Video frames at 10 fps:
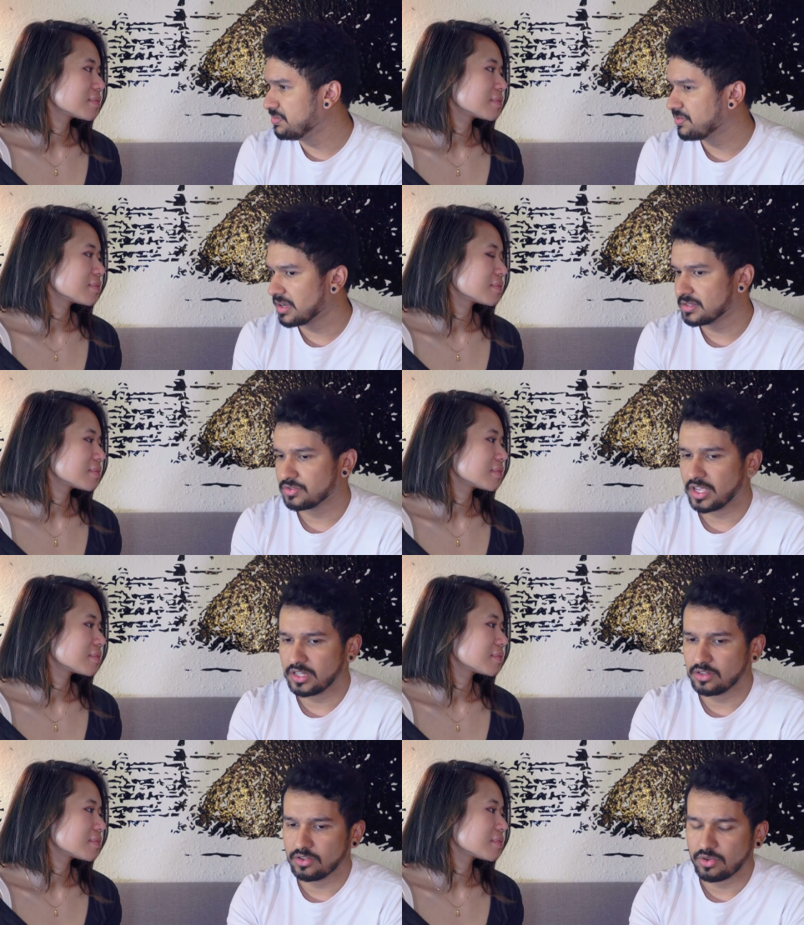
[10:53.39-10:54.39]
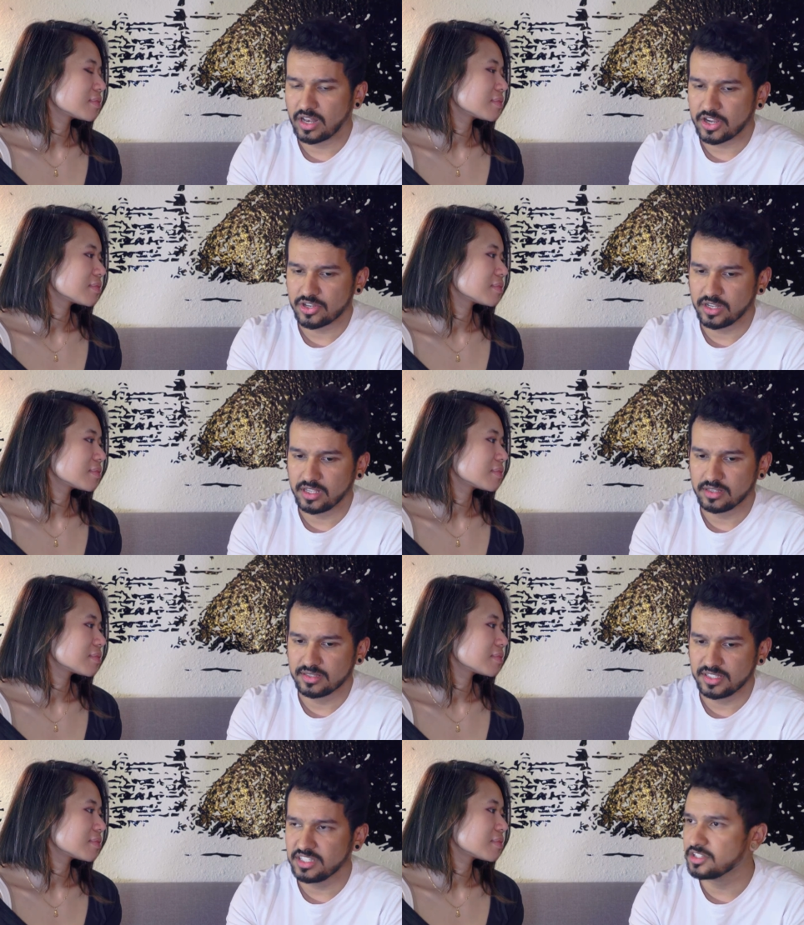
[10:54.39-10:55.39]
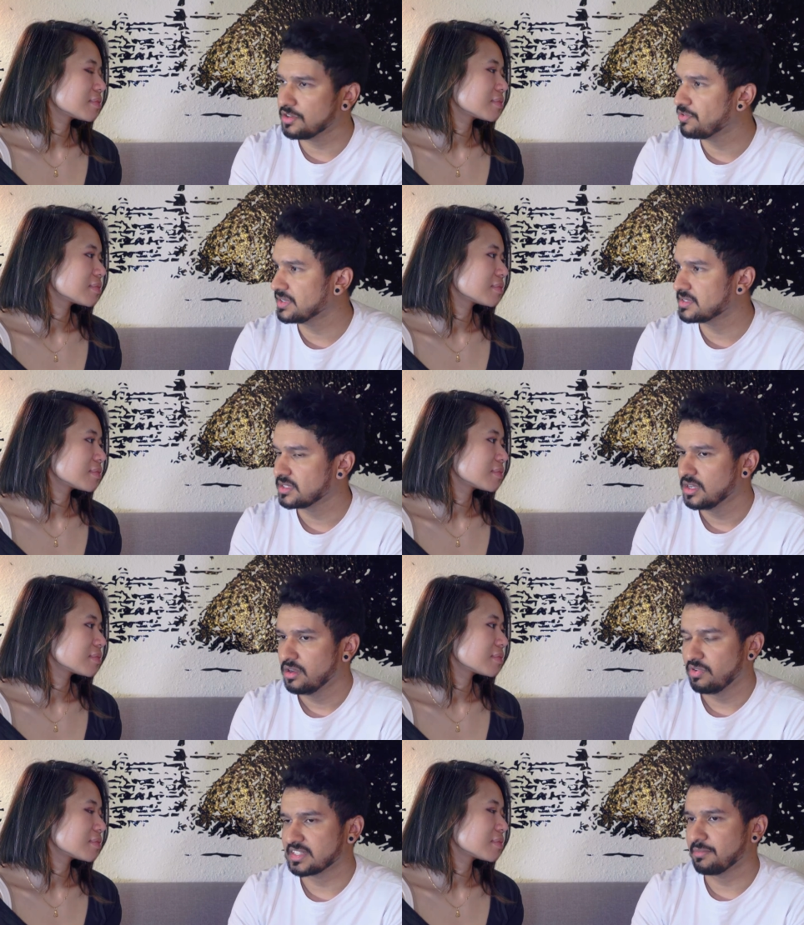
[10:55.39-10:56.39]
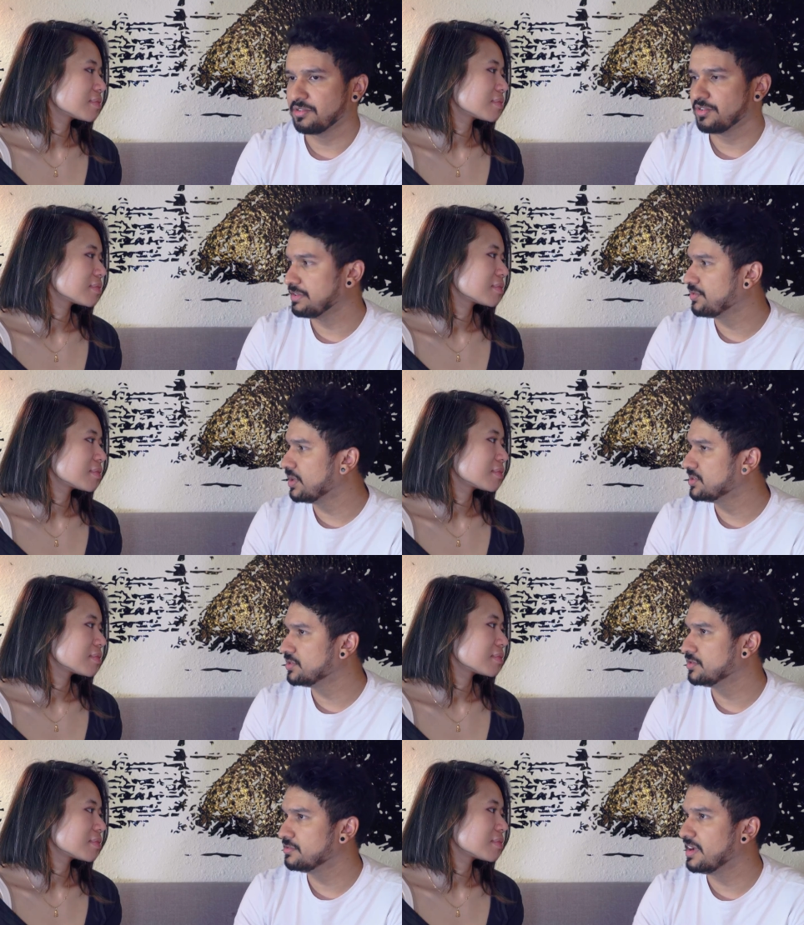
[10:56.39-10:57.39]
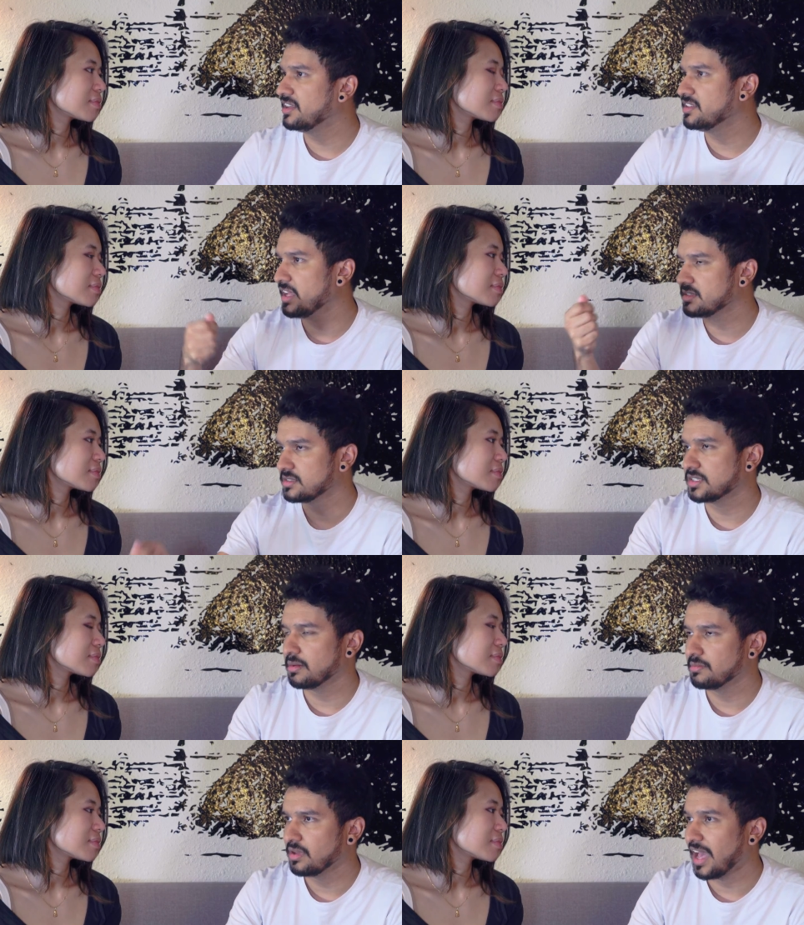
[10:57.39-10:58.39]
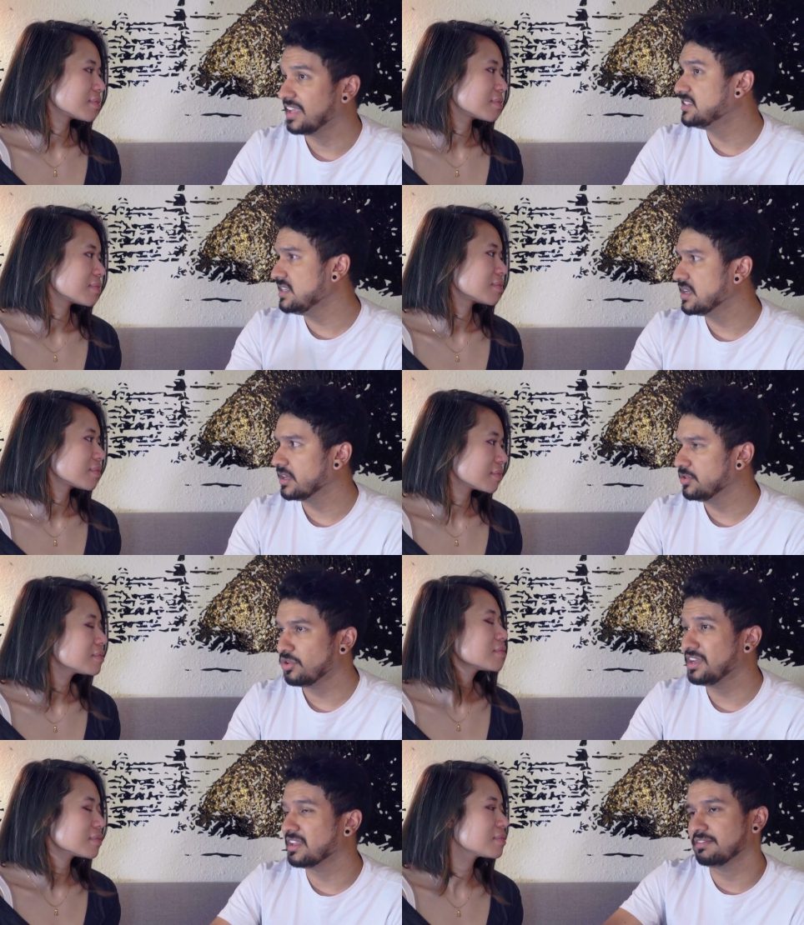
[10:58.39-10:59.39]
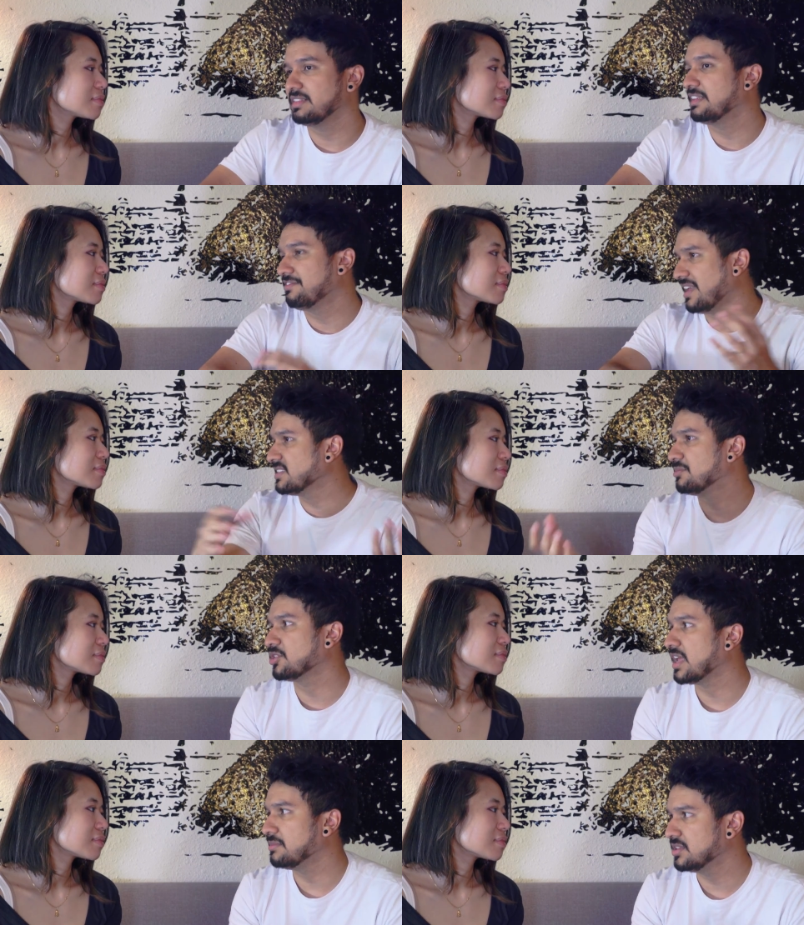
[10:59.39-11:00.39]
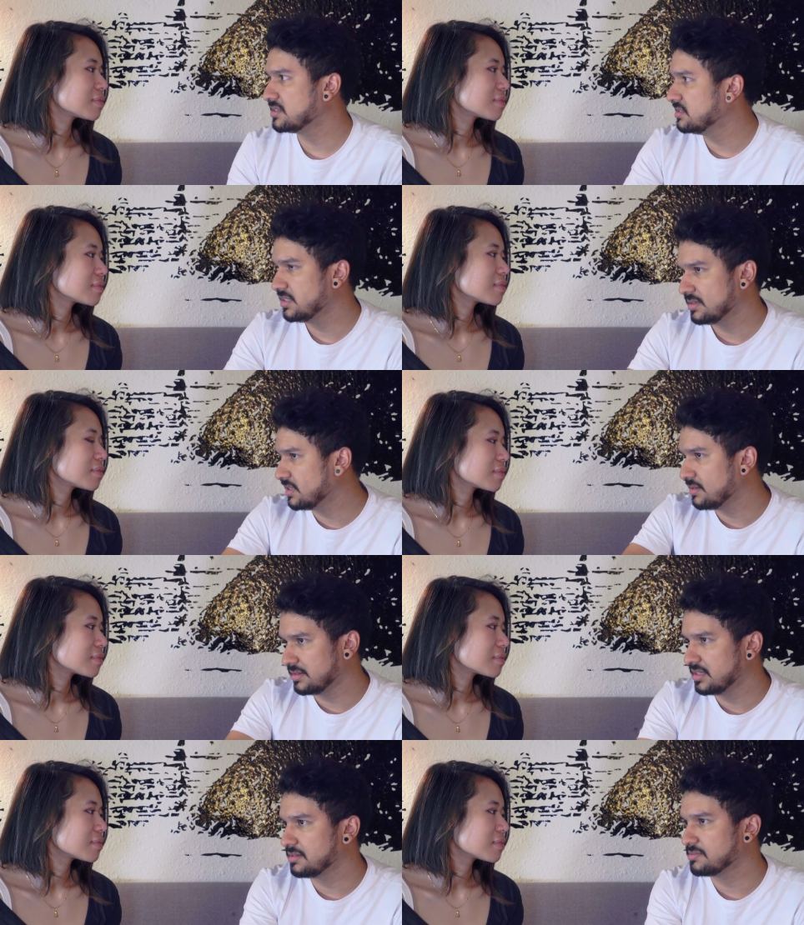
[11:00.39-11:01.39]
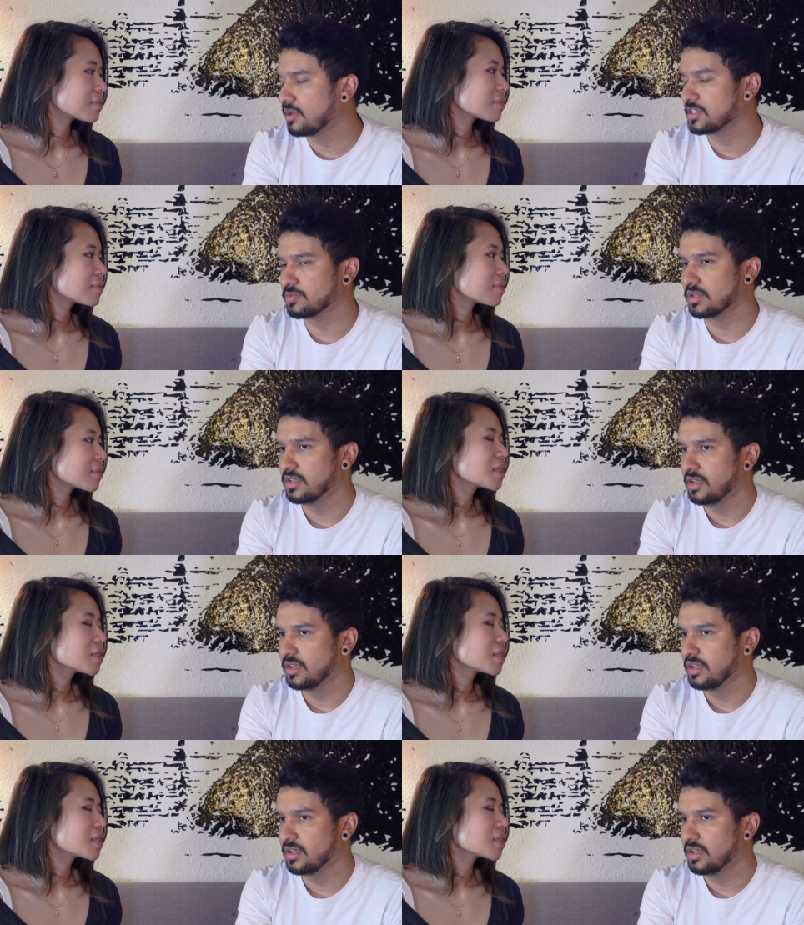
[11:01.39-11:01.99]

Speaker 1: because you can you can actually see the difference. For example, if, if you want to validate some idea, you don't mm-hmm. need a, the fancy prototype, just the, the the smallest one.